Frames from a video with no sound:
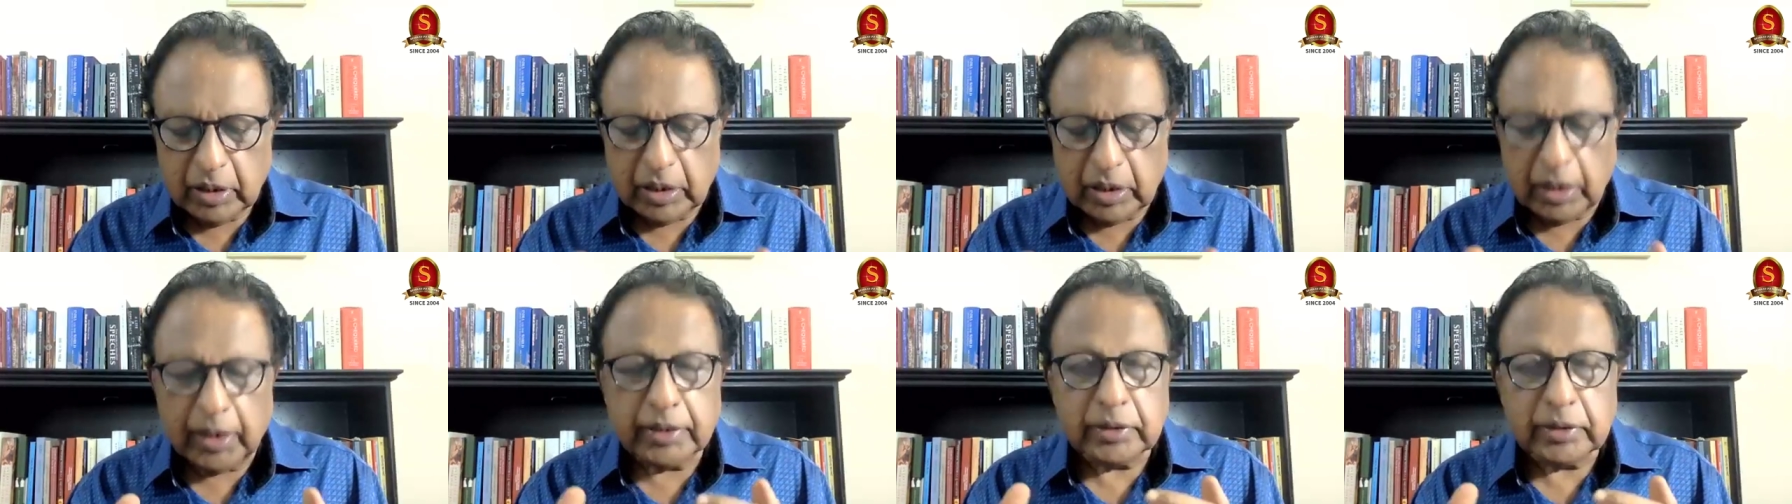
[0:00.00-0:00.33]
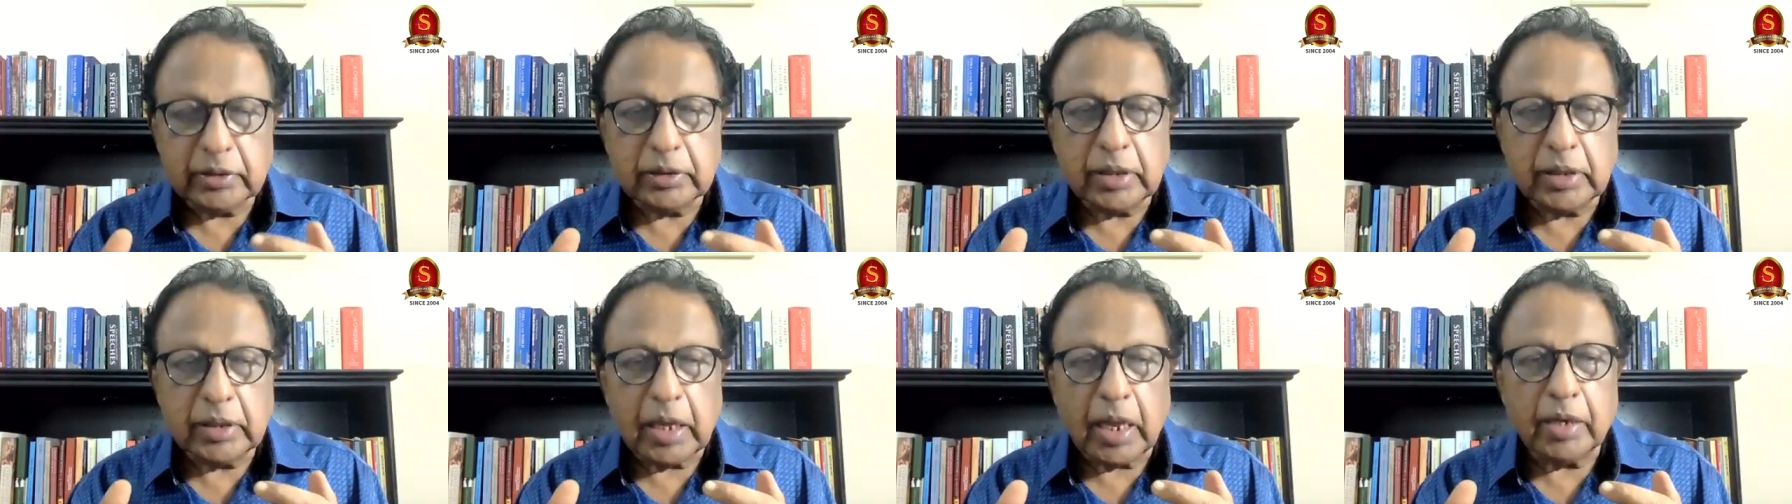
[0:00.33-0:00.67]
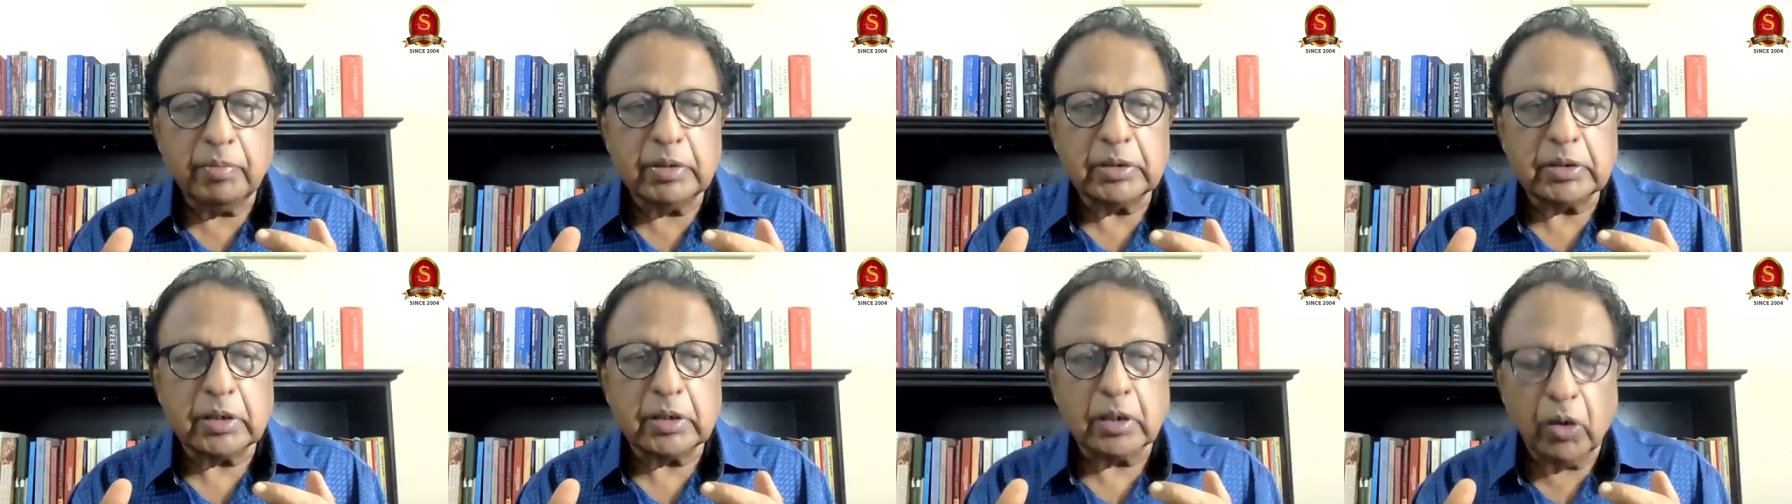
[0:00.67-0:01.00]
is
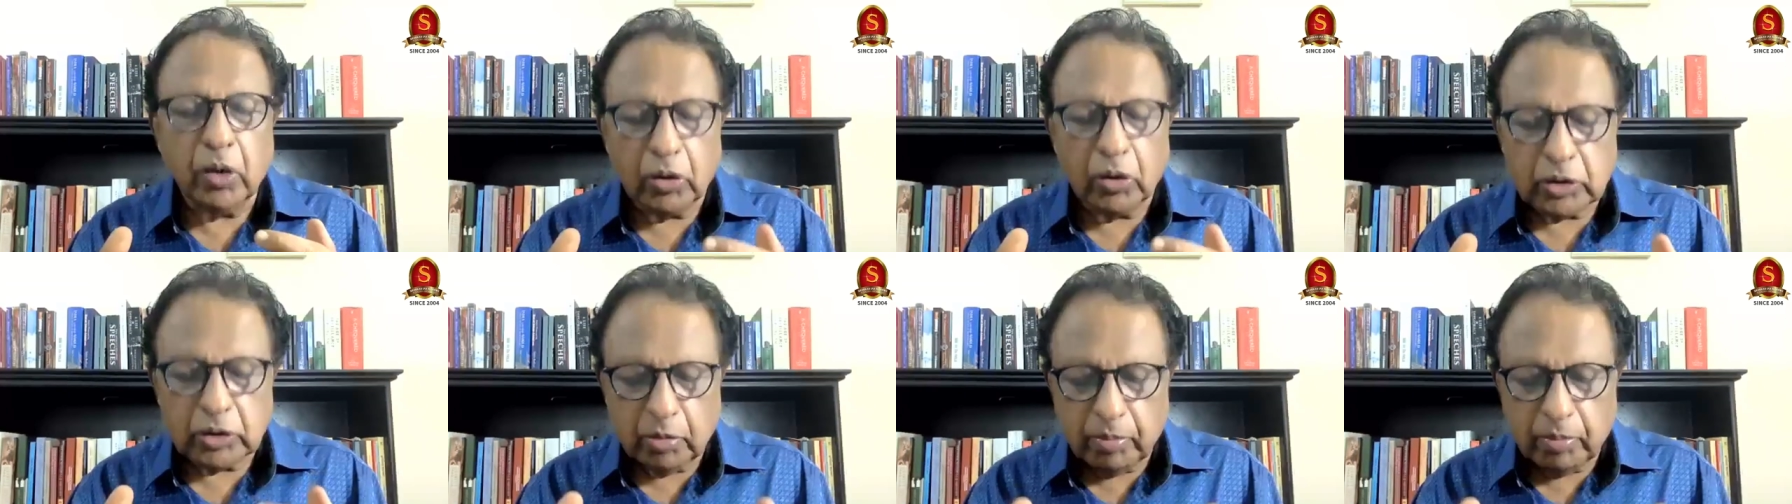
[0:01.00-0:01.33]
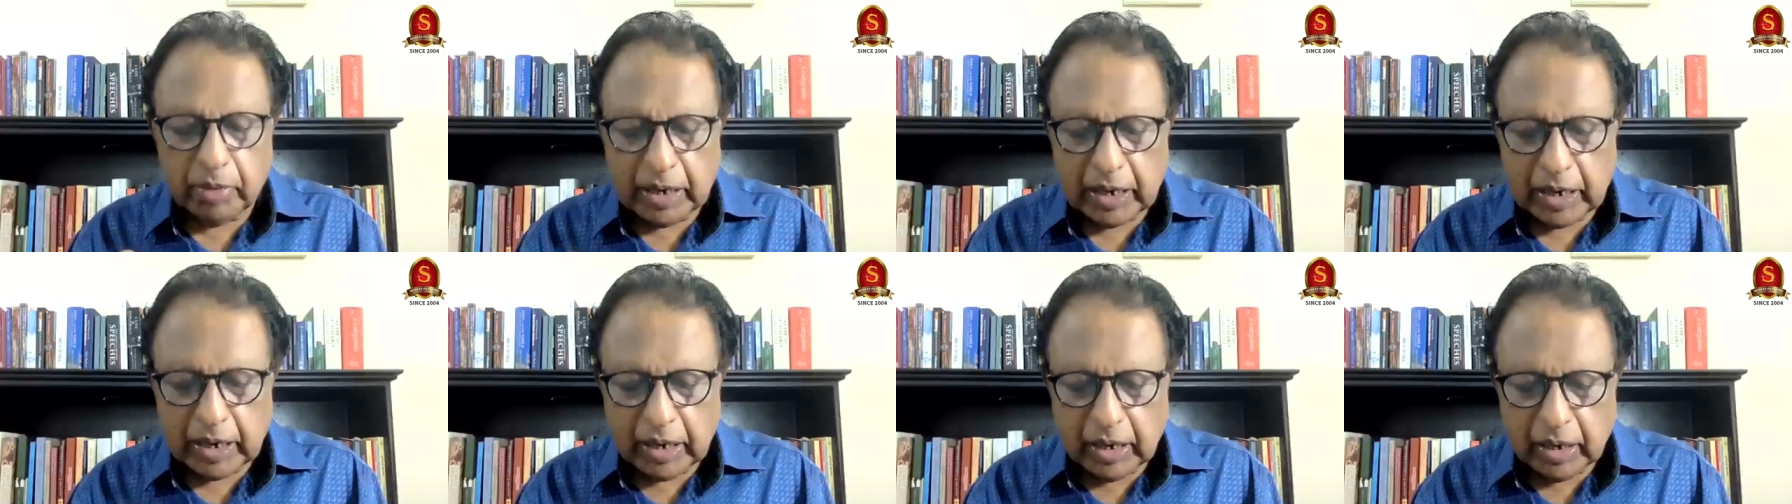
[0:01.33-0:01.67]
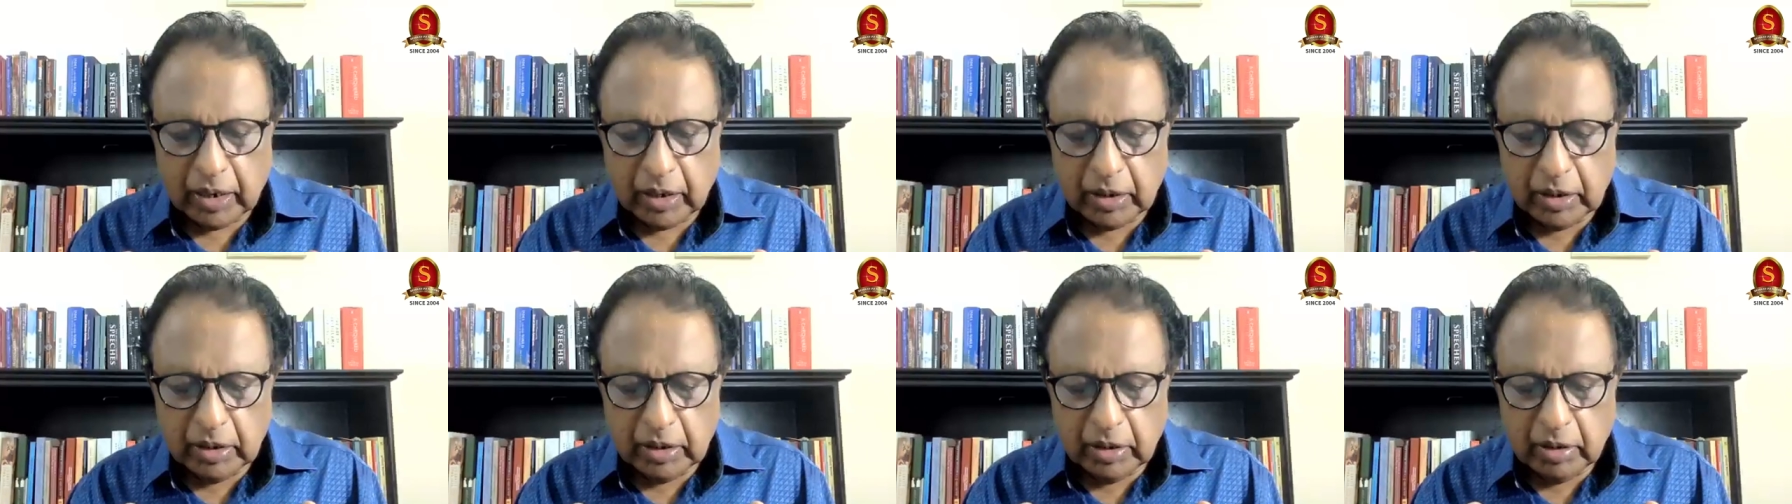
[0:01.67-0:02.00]
that Mister
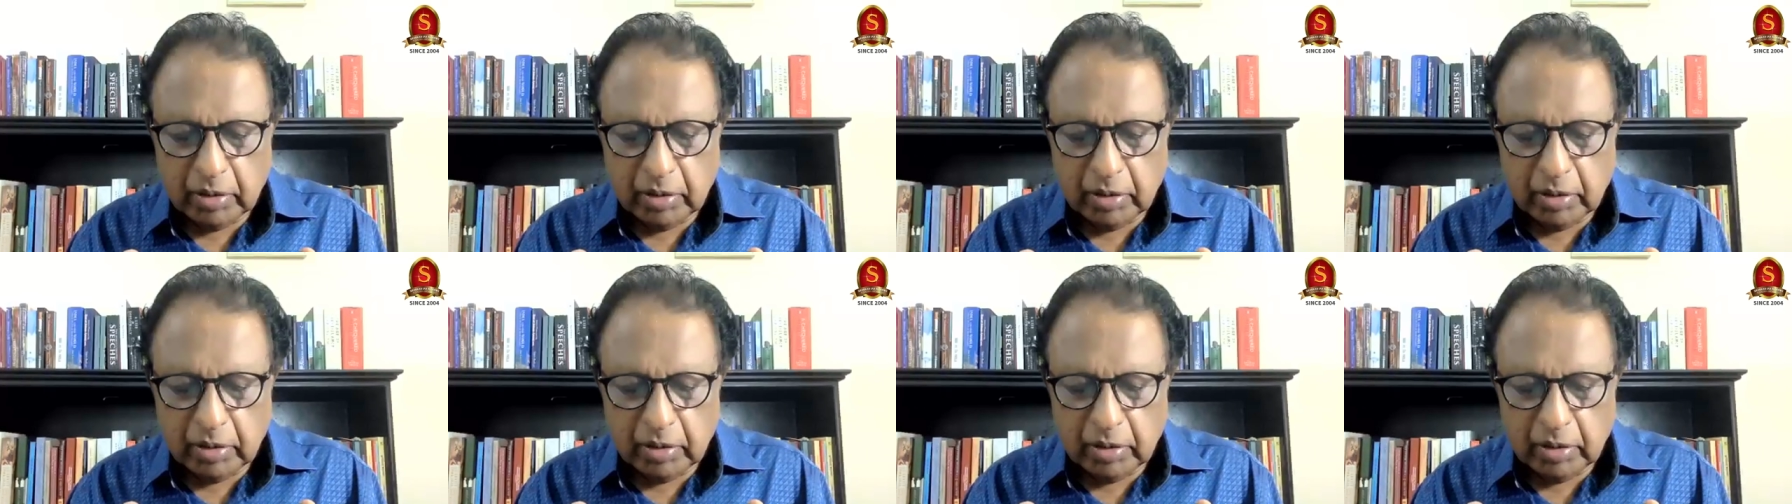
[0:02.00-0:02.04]
Gotabaya